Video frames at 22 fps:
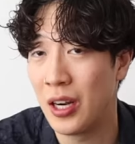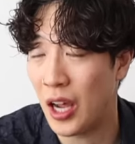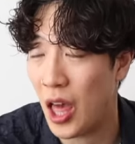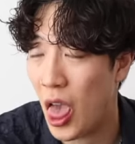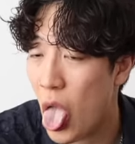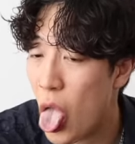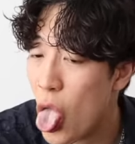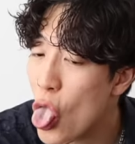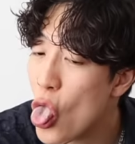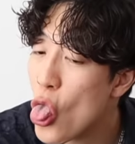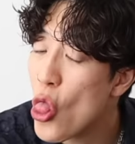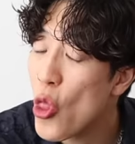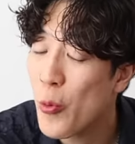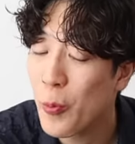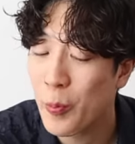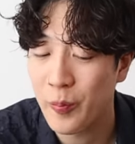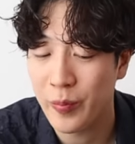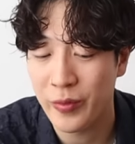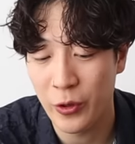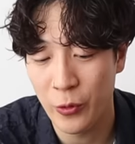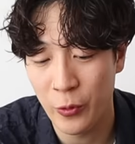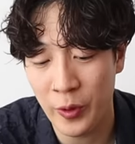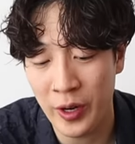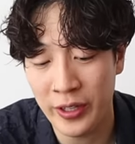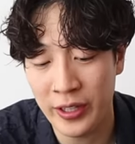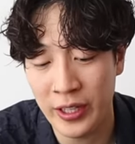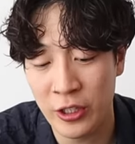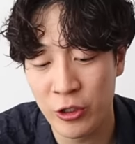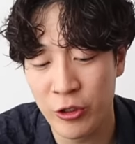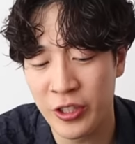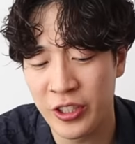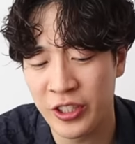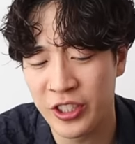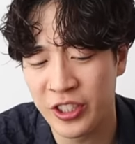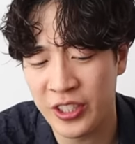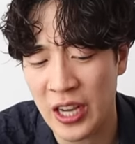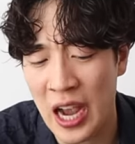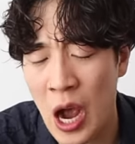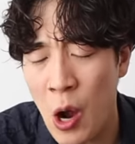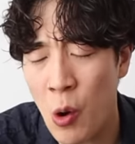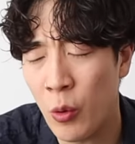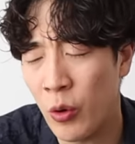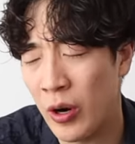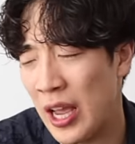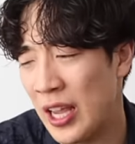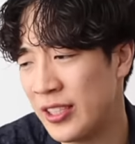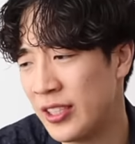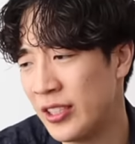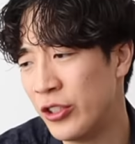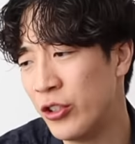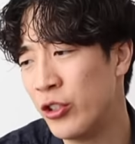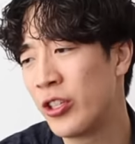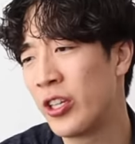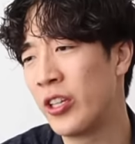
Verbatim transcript: Like, right? And you can shower as in you